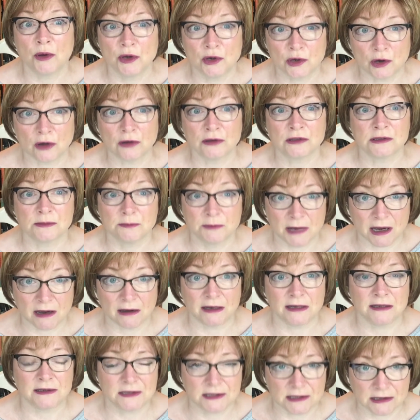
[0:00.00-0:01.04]
not my
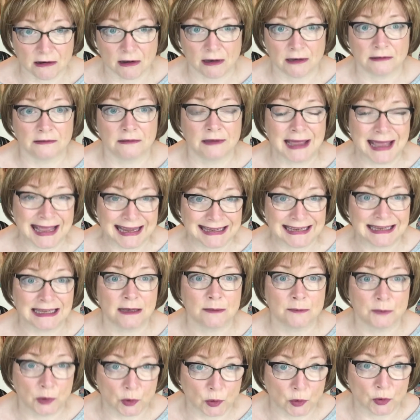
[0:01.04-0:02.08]
style
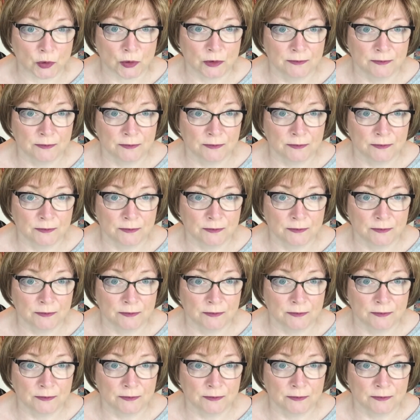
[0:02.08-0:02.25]
anymore.